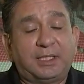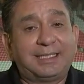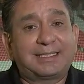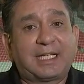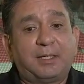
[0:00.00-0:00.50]
They
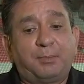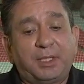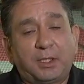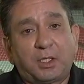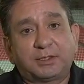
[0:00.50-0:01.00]
just got to
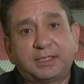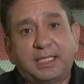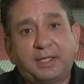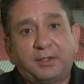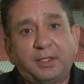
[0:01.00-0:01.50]
bring it all
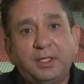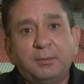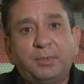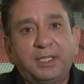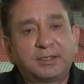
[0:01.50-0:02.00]
together,
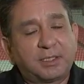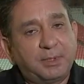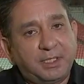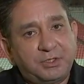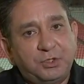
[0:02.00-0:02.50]
bring in some
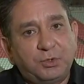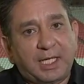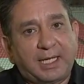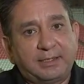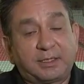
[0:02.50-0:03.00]
of these new guys,